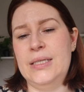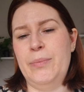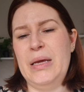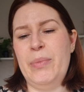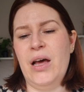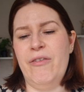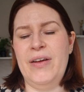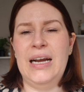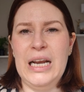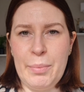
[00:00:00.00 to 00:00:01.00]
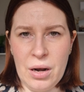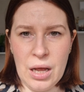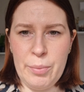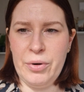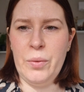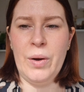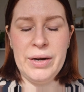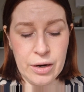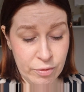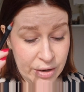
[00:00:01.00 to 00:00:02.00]
a Be Perfect Lip Library
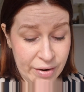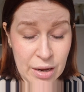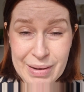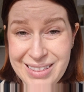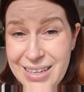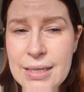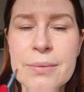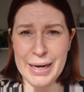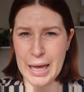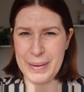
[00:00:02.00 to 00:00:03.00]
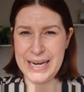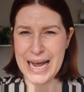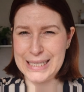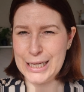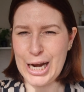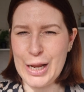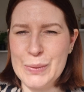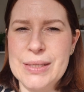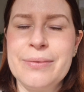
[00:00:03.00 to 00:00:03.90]
one. I really recommend these. It's going to come in nice and close. So